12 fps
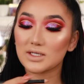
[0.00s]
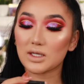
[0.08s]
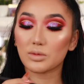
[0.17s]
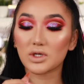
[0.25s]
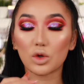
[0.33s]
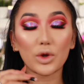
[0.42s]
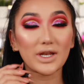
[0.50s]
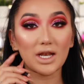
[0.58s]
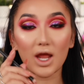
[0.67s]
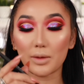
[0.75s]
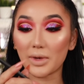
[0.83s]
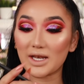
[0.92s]
So I'm going to quickly
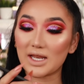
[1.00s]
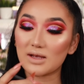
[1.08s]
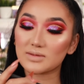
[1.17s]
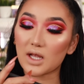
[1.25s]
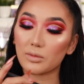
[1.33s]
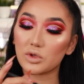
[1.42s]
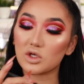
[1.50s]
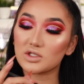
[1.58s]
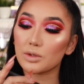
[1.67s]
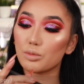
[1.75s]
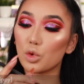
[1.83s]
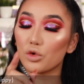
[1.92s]
line my lips. I'm
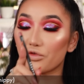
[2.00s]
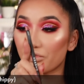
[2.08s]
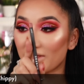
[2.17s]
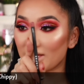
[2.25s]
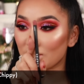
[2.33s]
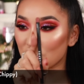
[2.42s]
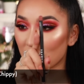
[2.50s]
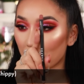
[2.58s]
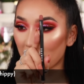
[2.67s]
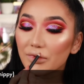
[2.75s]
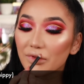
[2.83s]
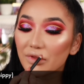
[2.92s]
using Morphe
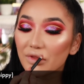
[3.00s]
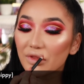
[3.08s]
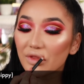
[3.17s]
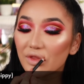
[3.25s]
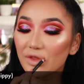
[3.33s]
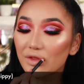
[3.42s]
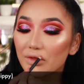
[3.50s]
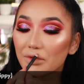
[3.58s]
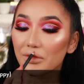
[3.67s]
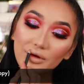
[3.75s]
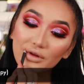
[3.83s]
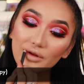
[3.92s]
Chippy lip liner
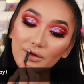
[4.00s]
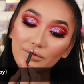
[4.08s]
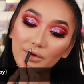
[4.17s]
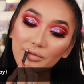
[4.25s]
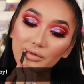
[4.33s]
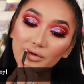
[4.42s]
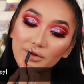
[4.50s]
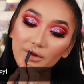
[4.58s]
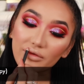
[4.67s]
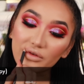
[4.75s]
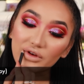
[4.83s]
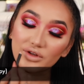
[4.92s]
just to give you a bit more
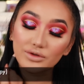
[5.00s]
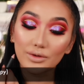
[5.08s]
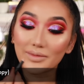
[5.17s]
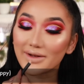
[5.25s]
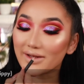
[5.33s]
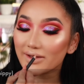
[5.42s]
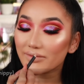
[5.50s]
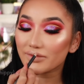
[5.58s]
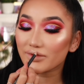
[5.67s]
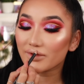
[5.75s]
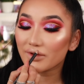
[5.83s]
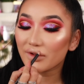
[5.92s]
definition on my
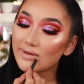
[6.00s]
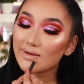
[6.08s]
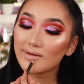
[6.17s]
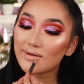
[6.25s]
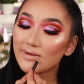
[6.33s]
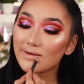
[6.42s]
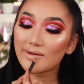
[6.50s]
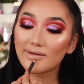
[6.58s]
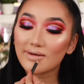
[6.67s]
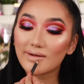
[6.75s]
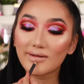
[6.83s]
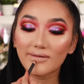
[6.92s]
lips. Oh my
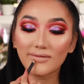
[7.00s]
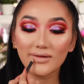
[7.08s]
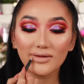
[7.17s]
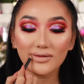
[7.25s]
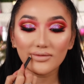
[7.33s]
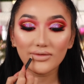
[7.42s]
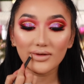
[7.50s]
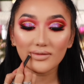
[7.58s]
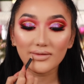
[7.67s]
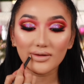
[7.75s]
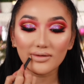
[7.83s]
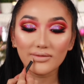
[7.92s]
god, I've literally been
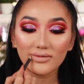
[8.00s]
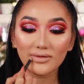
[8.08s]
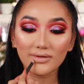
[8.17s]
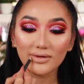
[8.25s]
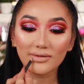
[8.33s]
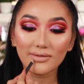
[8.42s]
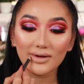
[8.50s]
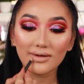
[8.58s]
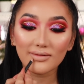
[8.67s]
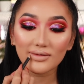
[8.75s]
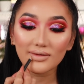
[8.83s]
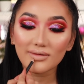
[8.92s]
filming for 2
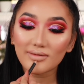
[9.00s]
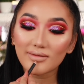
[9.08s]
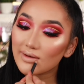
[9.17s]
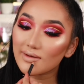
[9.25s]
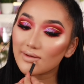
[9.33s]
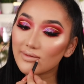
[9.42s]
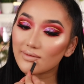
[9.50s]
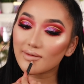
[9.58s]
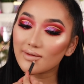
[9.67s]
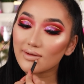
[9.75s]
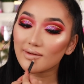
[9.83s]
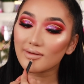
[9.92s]
hours and I'm
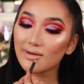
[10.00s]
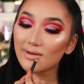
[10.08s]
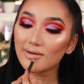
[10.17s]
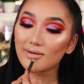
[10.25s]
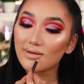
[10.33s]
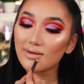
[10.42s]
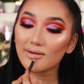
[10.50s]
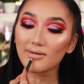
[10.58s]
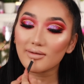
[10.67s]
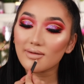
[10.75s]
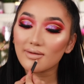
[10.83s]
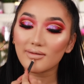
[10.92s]
running late.
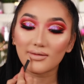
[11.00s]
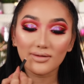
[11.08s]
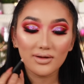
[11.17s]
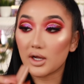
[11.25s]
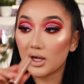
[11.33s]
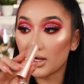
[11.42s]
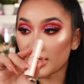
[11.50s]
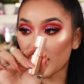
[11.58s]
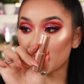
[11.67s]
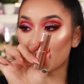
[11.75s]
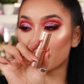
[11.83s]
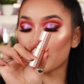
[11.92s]
No! Okay,
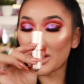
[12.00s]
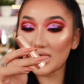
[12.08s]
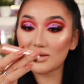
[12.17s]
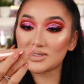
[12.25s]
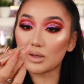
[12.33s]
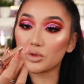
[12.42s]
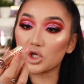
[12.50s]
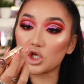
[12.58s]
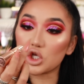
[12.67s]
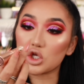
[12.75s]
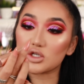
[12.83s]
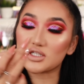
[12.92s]
and then for my lips, I'm going to
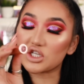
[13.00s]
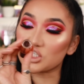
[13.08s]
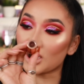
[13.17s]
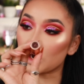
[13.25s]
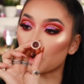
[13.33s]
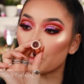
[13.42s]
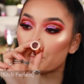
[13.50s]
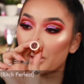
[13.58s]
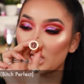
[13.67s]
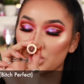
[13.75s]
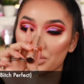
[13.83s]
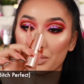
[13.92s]
use this shade called
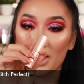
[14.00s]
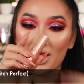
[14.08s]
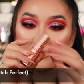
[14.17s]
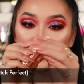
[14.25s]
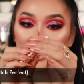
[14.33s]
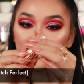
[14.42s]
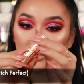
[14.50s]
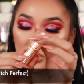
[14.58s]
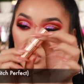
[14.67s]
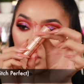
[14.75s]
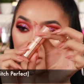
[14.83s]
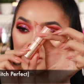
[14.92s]
Bitch Perfect from
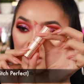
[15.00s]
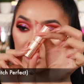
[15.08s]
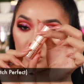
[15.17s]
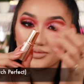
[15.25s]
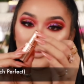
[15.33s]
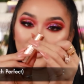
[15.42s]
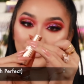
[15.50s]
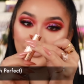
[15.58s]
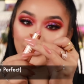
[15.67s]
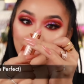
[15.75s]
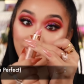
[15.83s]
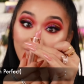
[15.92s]
Charlotte Tilbury.
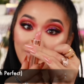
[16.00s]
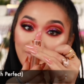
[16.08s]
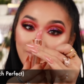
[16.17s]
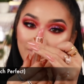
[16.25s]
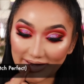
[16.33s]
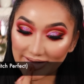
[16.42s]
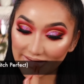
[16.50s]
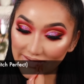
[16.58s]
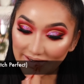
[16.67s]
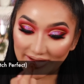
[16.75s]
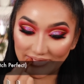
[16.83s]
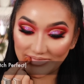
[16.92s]
Just going to blend this
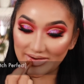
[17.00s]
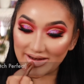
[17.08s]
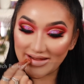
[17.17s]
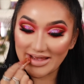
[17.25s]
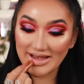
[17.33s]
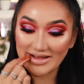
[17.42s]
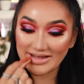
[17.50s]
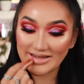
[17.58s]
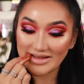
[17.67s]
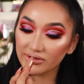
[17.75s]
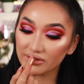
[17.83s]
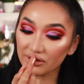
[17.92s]
all over my
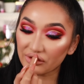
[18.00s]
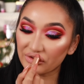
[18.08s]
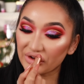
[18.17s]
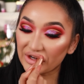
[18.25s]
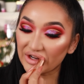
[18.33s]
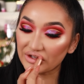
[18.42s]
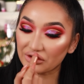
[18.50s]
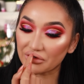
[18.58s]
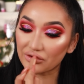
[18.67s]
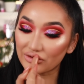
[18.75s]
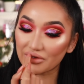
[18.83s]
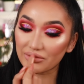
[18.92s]
lips. It's like a really nice
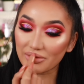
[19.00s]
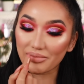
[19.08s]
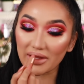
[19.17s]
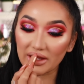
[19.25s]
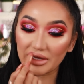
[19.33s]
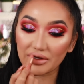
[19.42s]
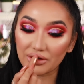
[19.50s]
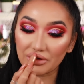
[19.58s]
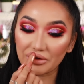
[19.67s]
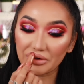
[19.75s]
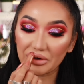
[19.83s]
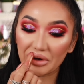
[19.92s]
creamy pinky
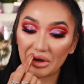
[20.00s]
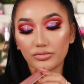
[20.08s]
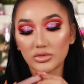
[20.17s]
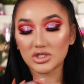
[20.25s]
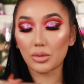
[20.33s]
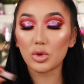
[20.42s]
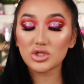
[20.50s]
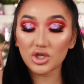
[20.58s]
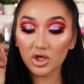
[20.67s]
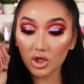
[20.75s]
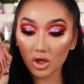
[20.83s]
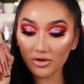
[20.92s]
nude. So I'm also
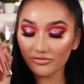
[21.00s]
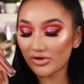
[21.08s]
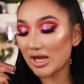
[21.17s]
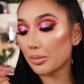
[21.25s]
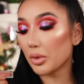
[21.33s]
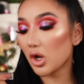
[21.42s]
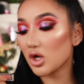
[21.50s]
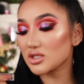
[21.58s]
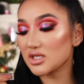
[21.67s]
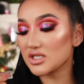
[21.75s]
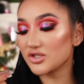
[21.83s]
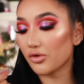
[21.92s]
going to go in with lip gloss.
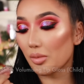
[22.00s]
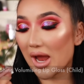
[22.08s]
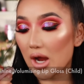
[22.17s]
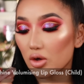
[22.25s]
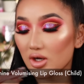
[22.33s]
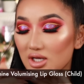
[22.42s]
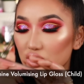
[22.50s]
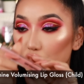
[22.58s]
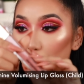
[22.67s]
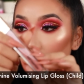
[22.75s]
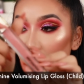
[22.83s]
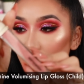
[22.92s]
This is from Hourglass
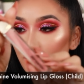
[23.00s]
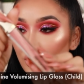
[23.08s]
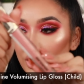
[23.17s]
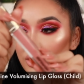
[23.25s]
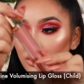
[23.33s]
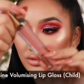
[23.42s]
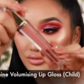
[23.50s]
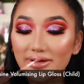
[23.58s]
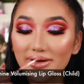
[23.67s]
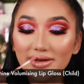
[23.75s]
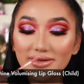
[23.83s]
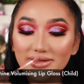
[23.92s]
called Unreal.
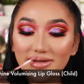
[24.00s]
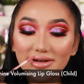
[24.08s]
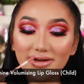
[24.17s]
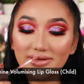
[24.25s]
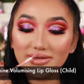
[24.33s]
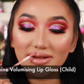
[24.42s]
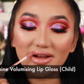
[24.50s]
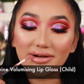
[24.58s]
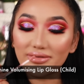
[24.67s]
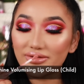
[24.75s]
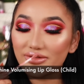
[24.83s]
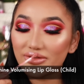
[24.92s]
Glassy Glass
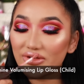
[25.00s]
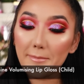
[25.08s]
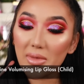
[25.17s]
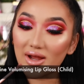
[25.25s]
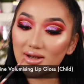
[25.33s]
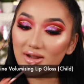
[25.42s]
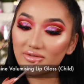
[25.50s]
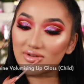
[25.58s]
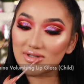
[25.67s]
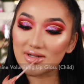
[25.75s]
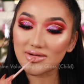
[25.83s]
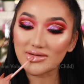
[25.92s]
Gloss. I love
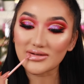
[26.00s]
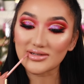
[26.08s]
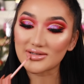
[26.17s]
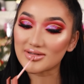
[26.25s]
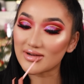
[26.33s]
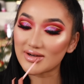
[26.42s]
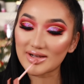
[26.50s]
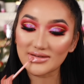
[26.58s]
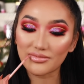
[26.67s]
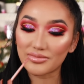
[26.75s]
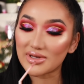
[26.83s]
this lip gloss. It's so nice and